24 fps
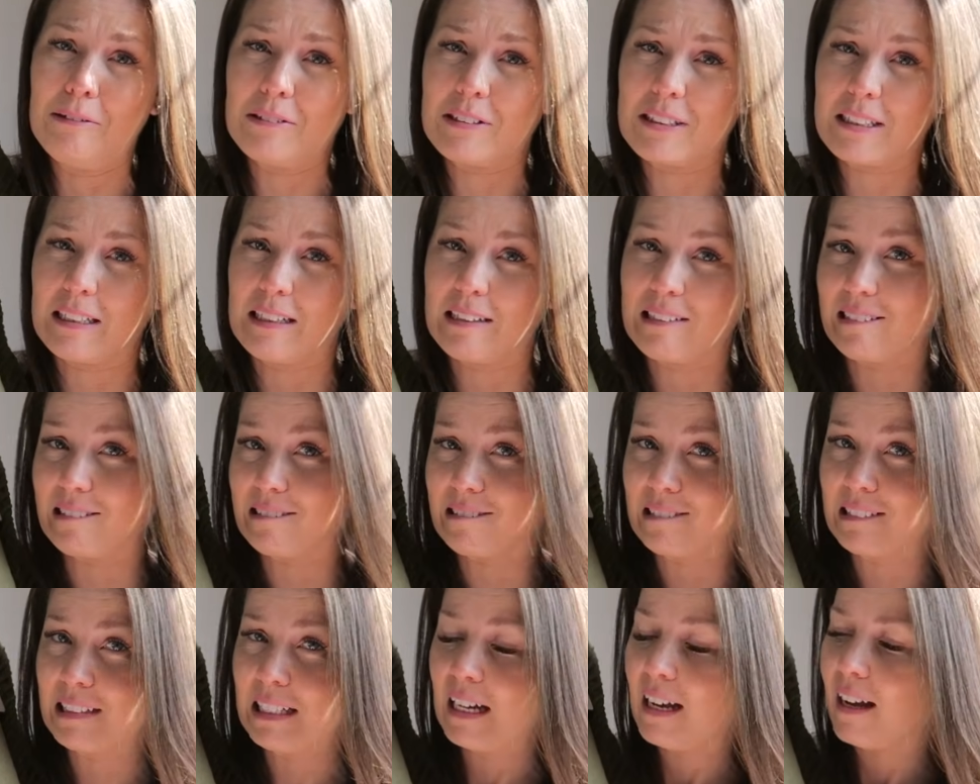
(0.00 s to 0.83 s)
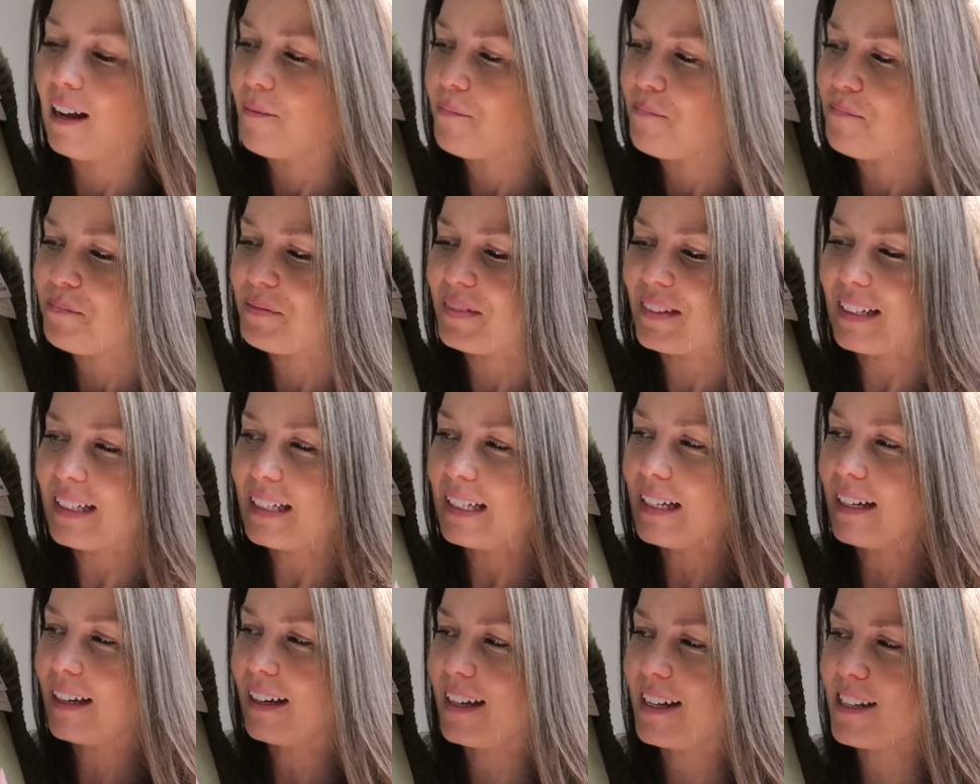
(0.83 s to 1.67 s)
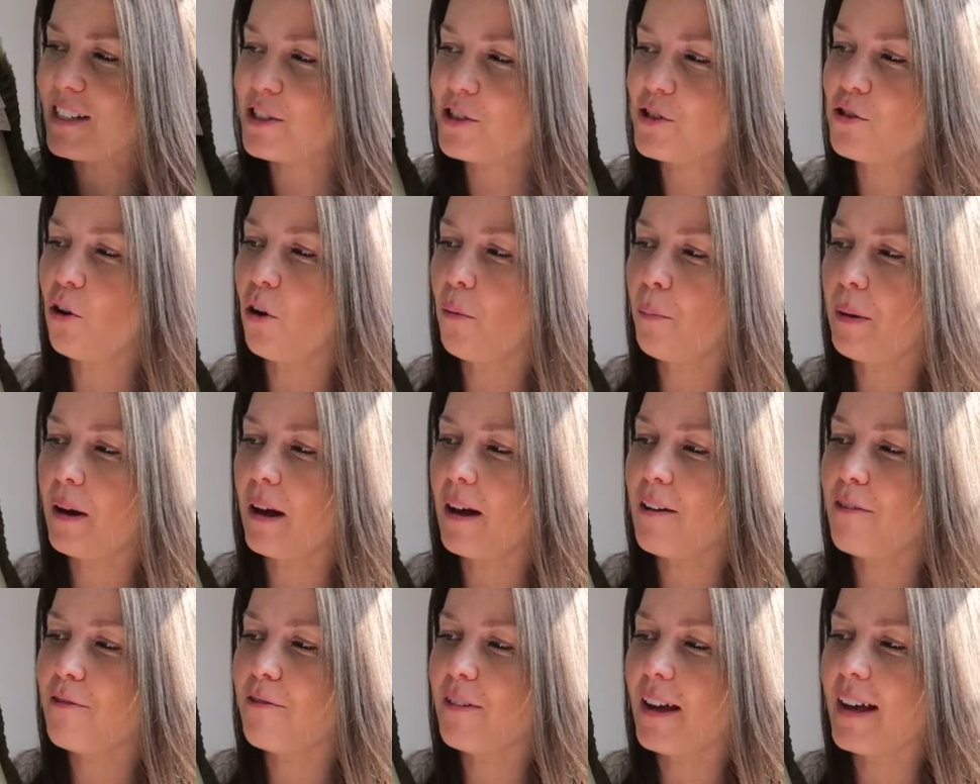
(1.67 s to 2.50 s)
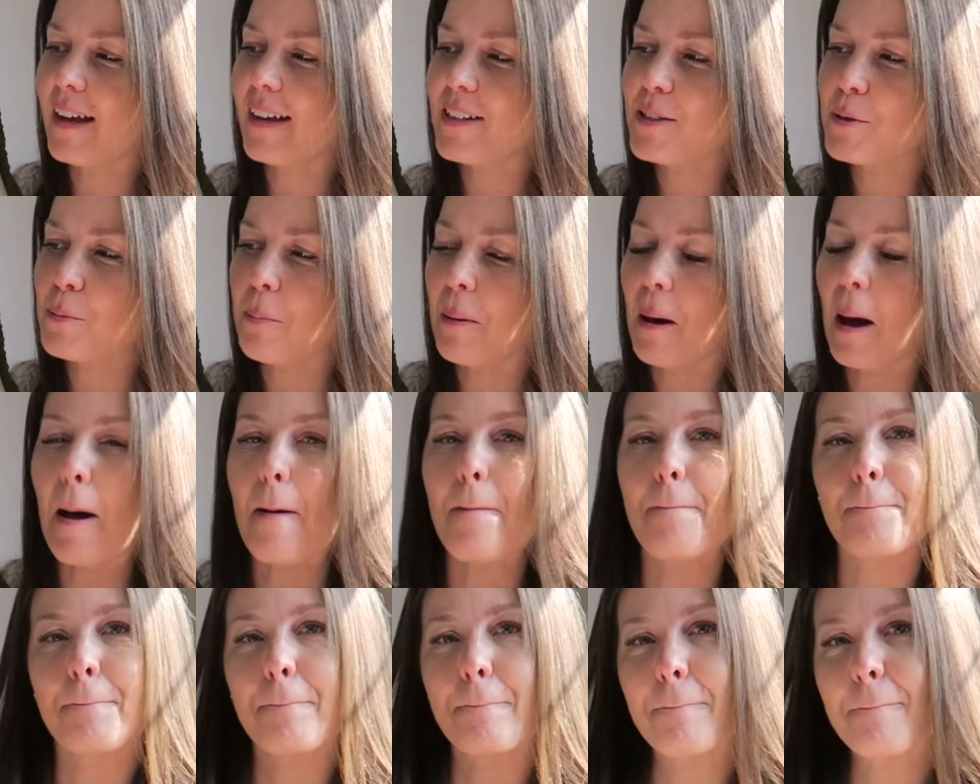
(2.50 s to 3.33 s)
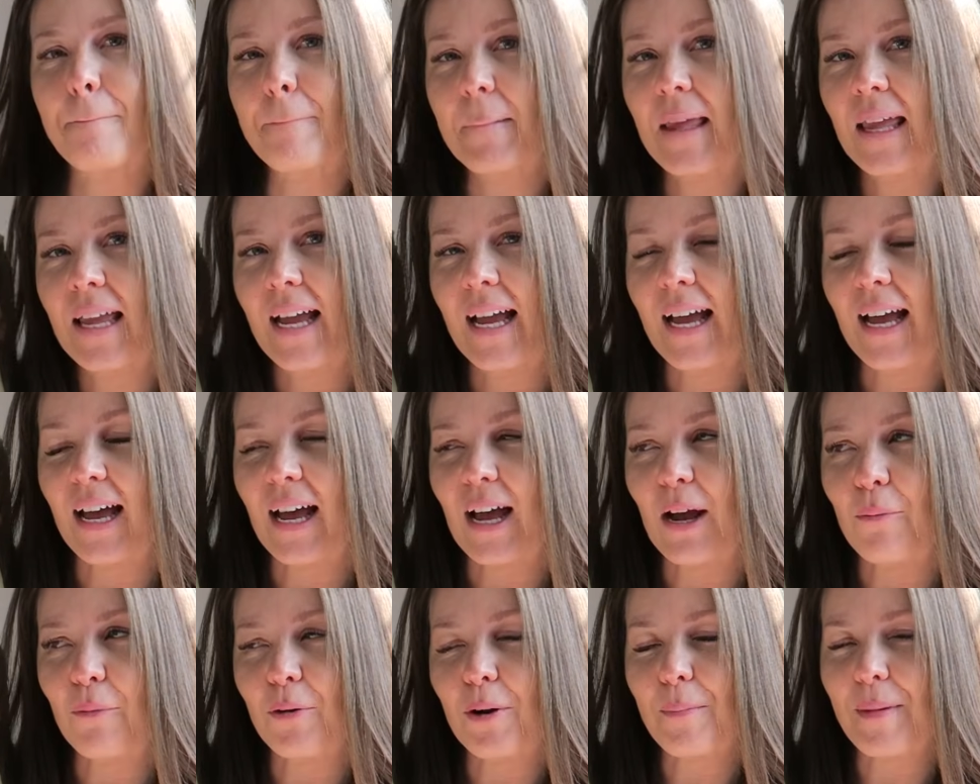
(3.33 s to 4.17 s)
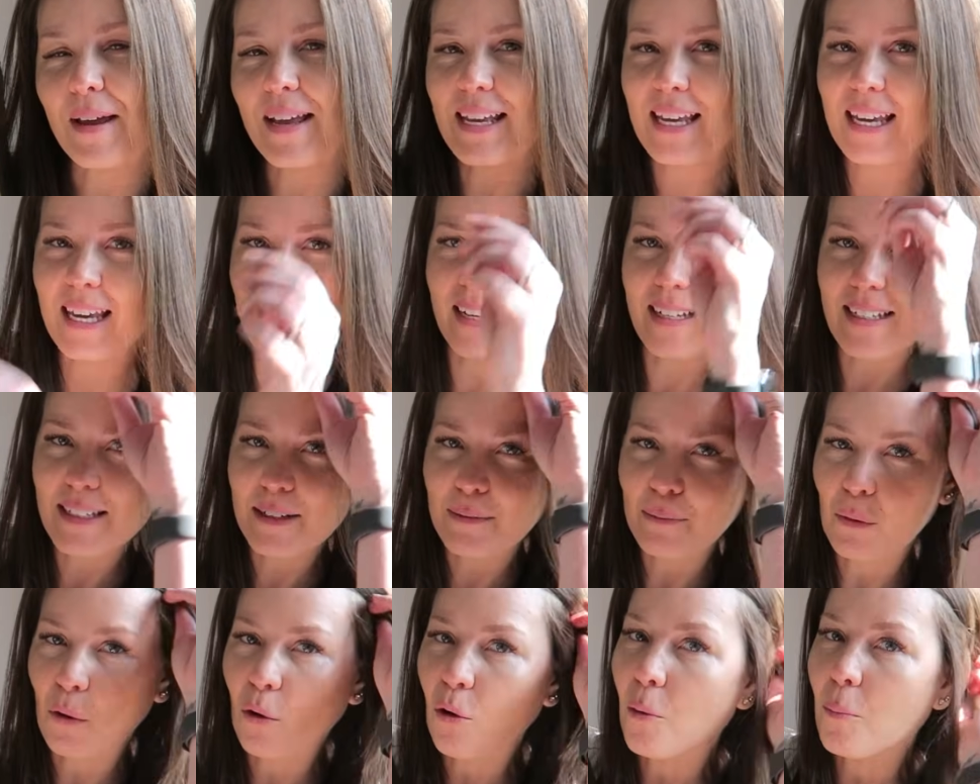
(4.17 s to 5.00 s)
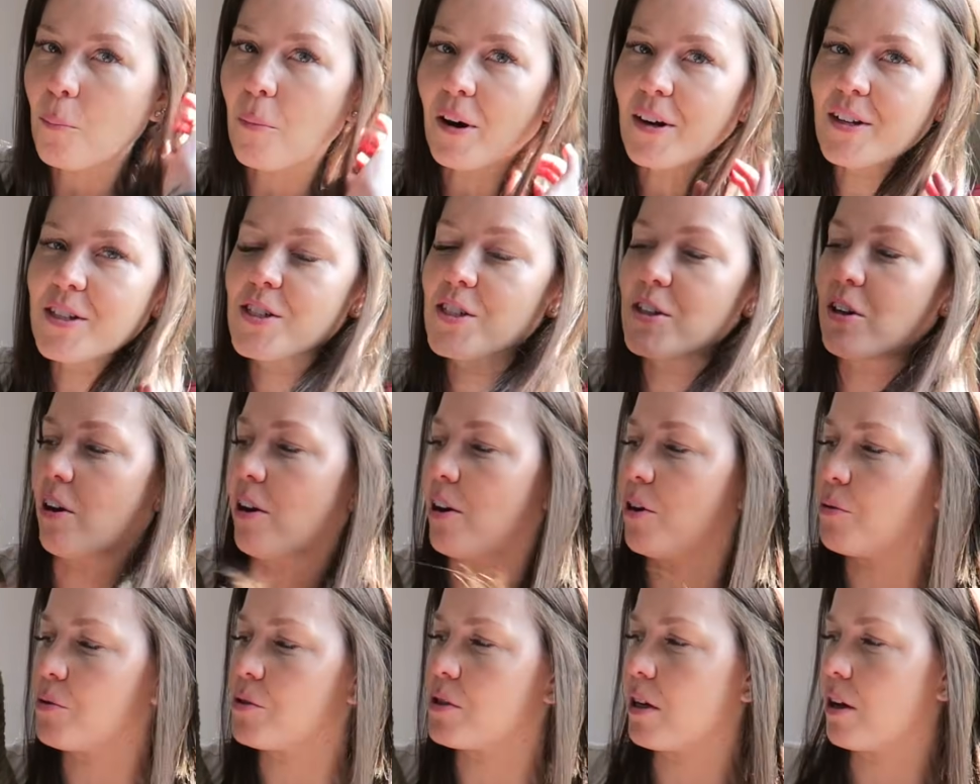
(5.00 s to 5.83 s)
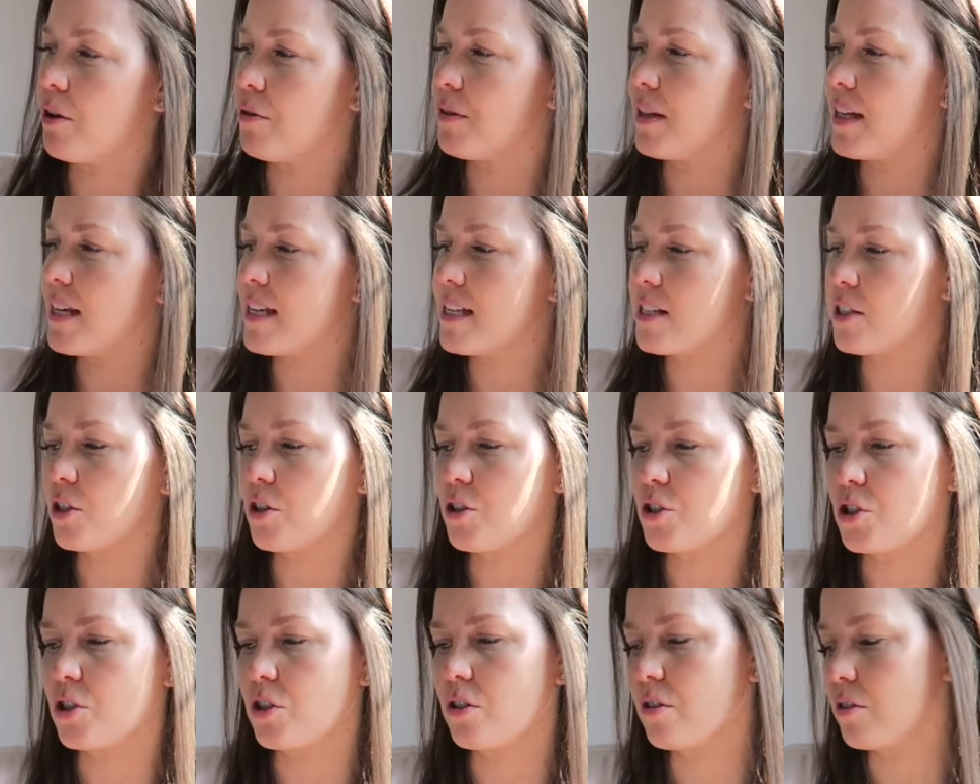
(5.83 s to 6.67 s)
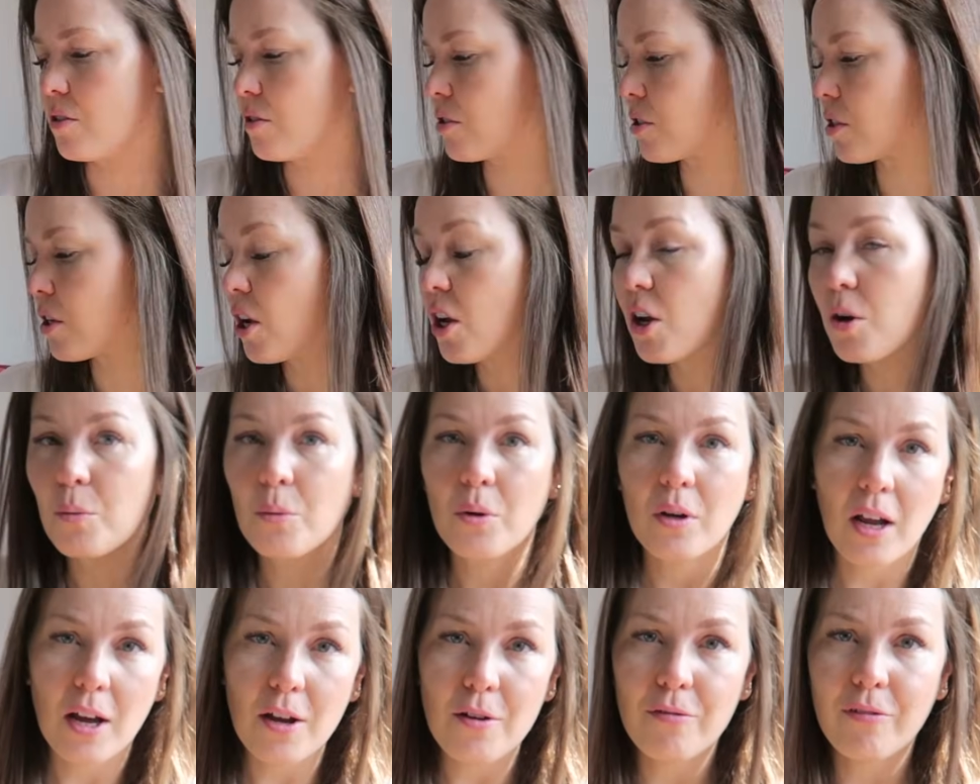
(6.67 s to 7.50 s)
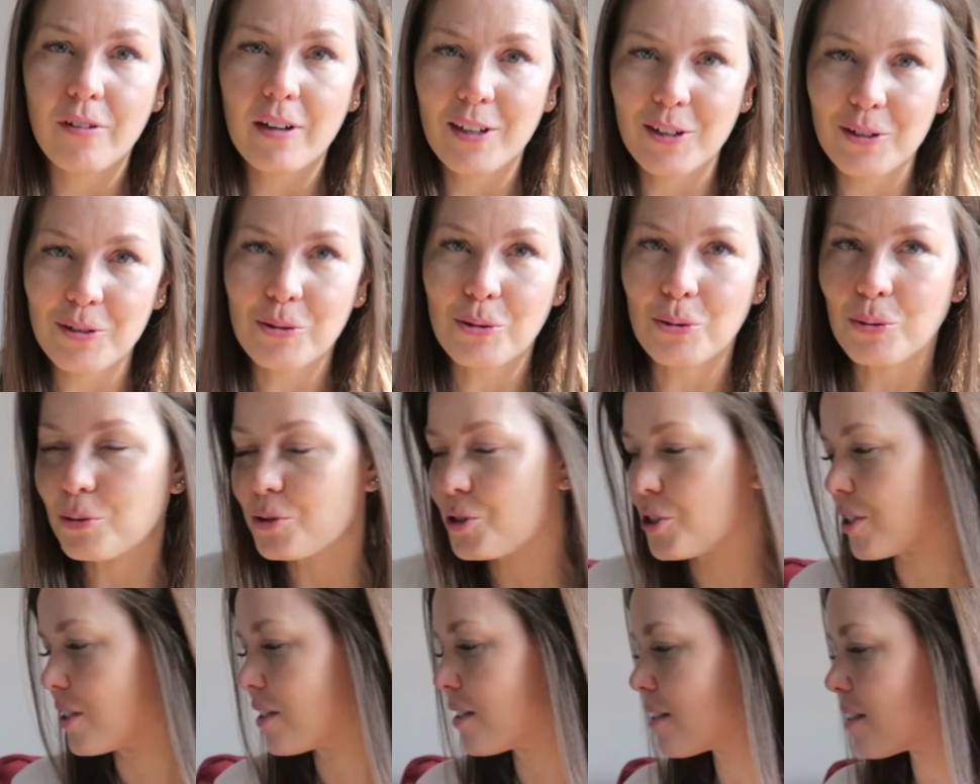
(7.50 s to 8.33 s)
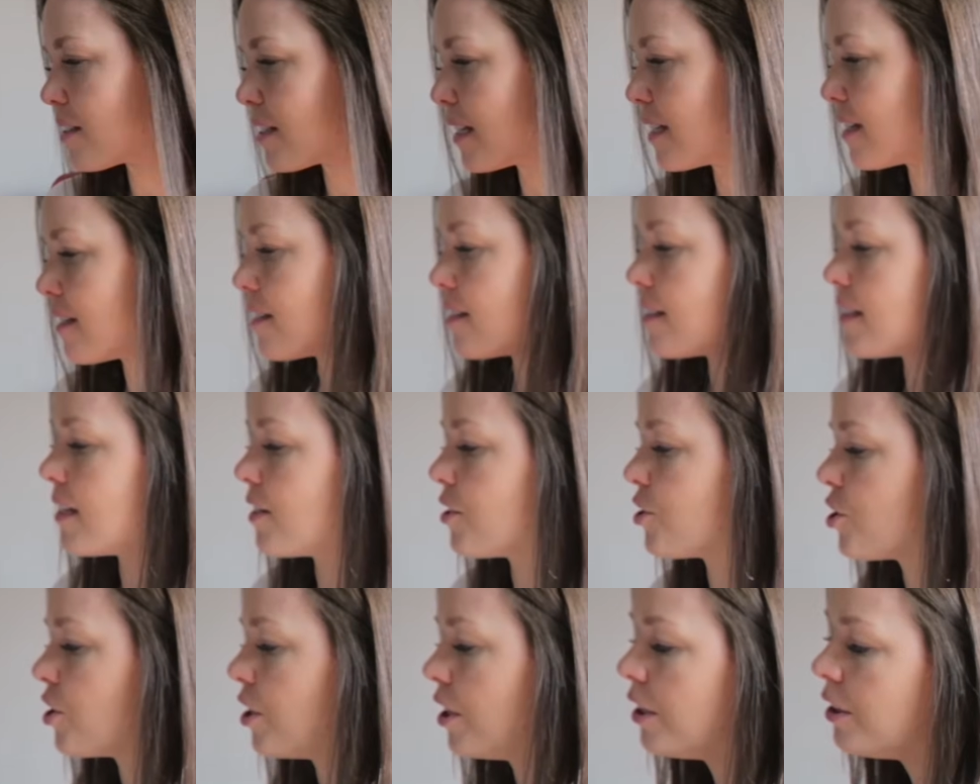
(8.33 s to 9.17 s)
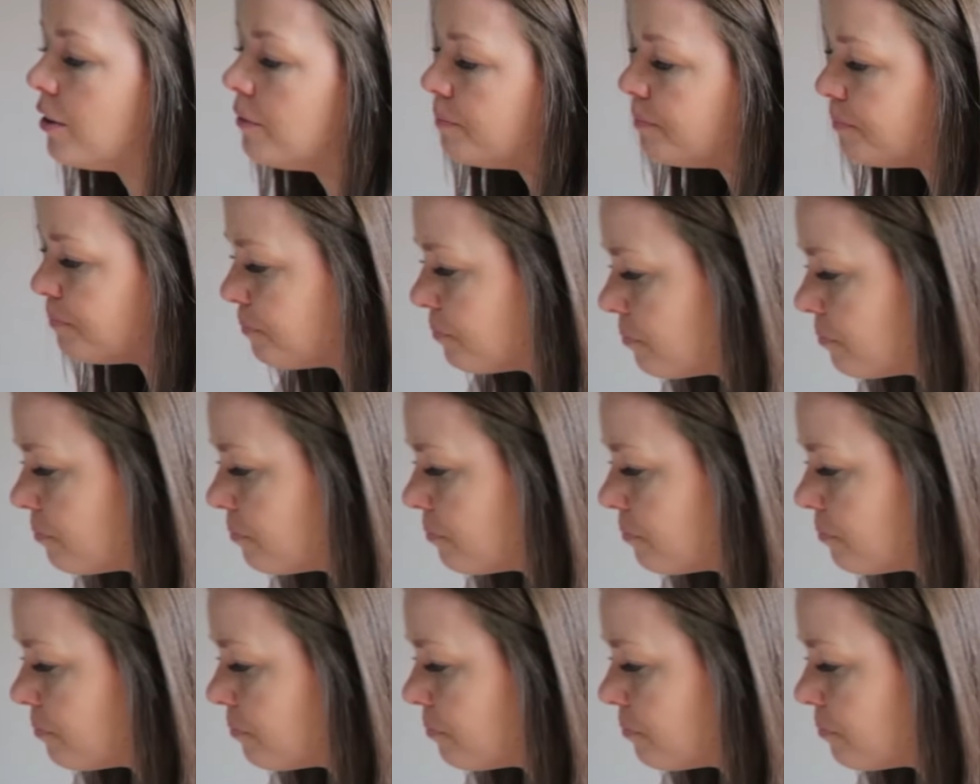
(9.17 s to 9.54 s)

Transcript: So it's not perfect, but I want to make it more my style. So these cushions will hopefully look gorgeous in situ.